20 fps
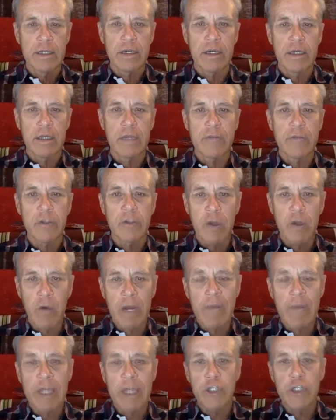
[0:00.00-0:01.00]
So you want
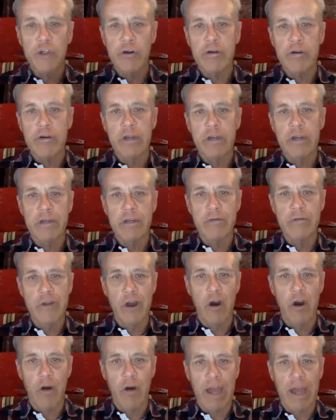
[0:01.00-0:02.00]
to make sure that you
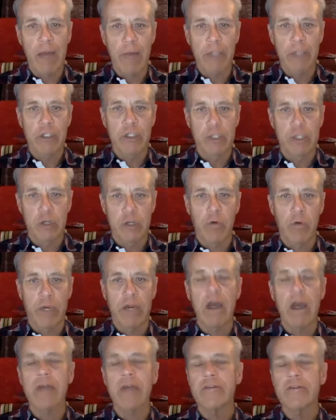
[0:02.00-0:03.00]
know how much is going
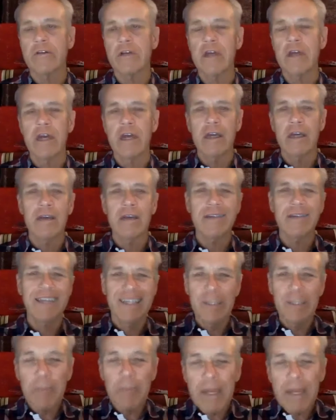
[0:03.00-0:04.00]
on. So
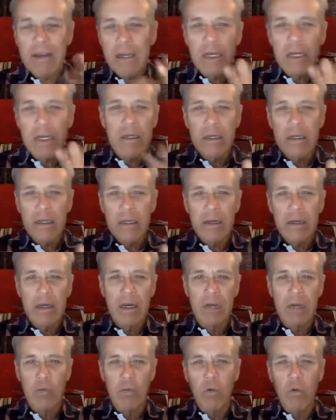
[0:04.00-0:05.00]
depending
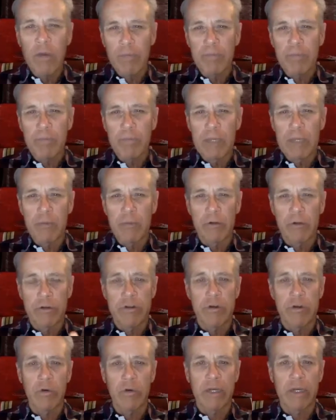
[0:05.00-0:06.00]
on what people are
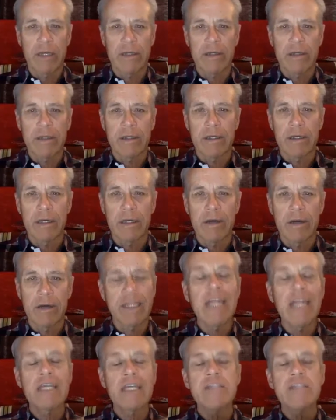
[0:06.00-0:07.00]
doing, an
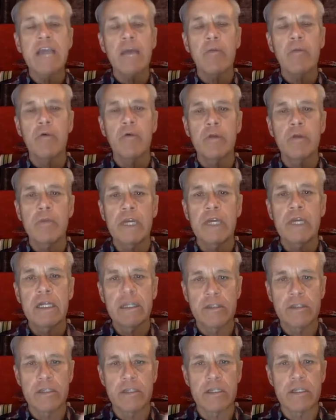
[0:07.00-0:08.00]
example would be,
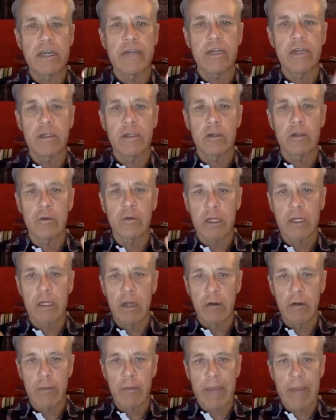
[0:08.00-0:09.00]
let's decide that your
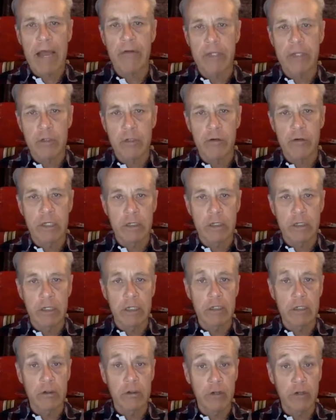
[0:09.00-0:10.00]
color palette is going to
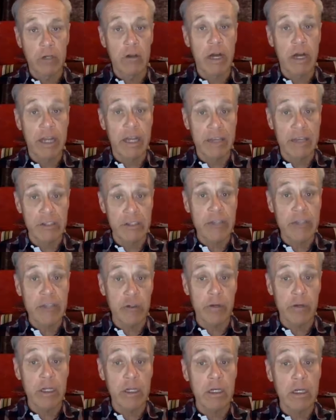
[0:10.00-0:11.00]
include a lot of
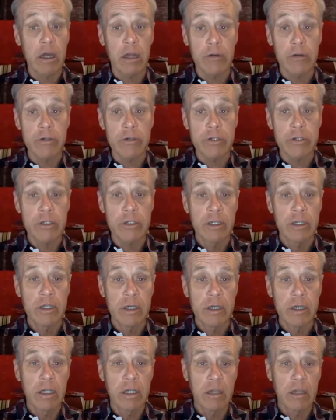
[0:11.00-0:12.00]
saturated colors,
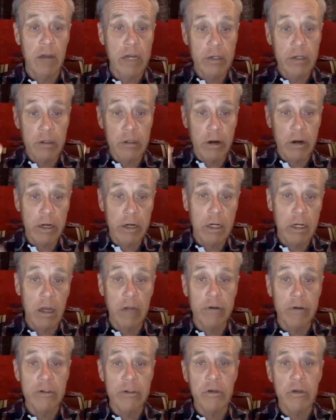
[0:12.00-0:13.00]
a lot of dark
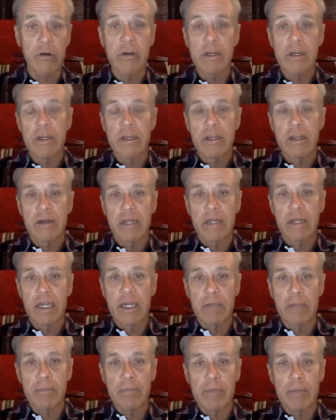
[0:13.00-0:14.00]
colors. So
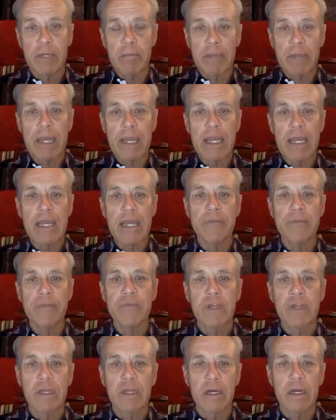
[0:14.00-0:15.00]
in paint,
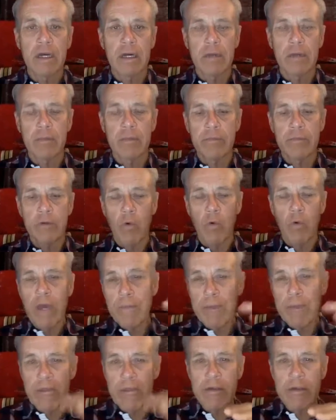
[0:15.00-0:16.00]
the way
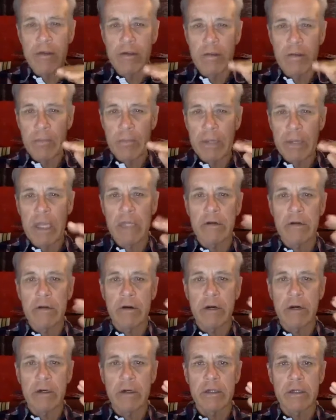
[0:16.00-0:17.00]
bases in paint
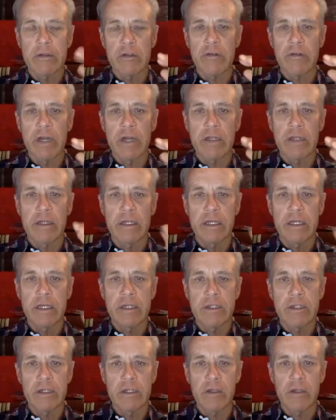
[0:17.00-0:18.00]
are constructed
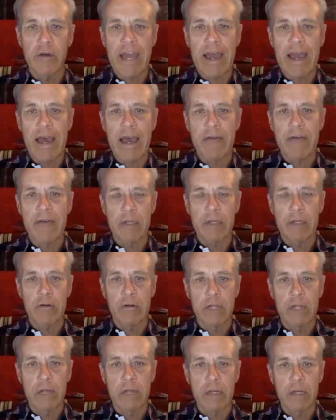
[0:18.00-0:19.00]
is you have in
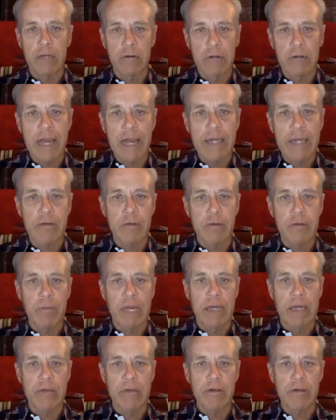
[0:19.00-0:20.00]
your lightest
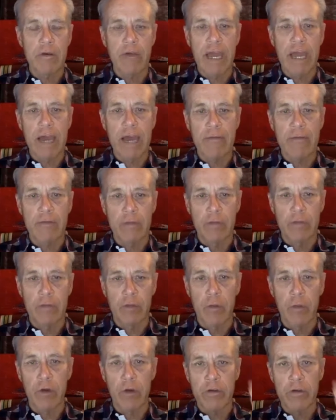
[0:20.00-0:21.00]
base, you have the
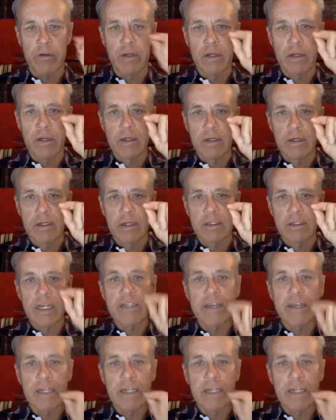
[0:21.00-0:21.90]
most titanium